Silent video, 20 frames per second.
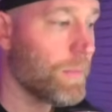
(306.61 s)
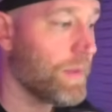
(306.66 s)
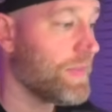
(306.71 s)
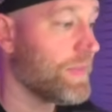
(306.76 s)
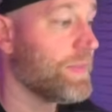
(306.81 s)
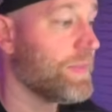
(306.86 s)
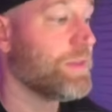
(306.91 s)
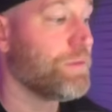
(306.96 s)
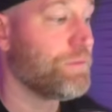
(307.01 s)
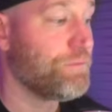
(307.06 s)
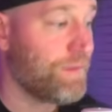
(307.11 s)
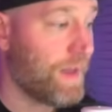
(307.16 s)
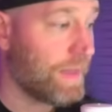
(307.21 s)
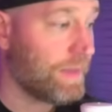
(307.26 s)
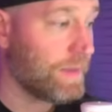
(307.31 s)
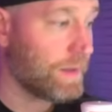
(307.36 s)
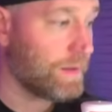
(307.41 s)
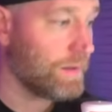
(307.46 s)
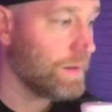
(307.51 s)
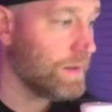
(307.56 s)
but that the
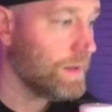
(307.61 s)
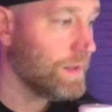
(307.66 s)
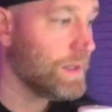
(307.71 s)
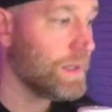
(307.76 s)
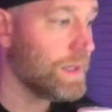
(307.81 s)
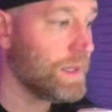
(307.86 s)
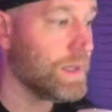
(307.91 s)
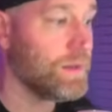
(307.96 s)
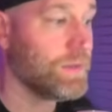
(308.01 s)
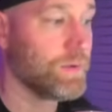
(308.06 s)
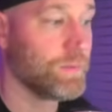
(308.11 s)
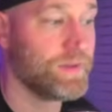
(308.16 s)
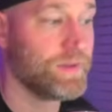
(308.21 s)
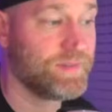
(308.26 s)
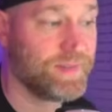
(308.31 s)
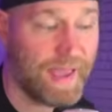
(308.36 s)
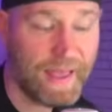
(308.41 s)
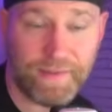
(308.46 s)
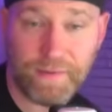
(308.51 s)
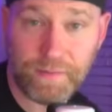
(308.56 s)
defendant either
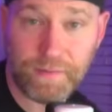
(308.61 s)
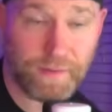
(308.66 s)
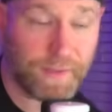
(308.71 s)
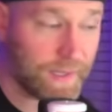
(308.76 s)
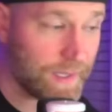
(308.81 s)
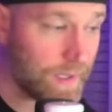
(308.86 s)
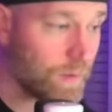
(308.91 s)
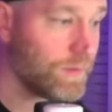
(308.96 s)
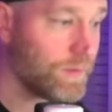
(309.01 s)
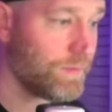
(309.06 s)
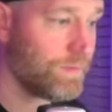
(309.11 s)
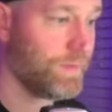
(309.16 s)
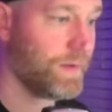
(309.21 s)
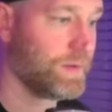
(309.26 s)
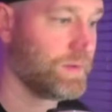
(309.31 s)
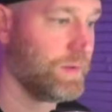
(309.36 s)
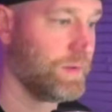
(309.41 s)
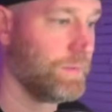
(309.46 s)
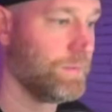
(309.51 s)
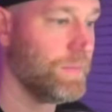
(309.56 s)
intended to kill the
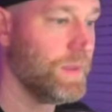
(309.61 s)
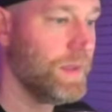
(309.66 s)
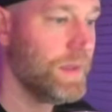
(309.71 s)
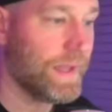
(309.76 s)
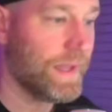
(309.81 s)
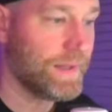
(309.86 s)
victim,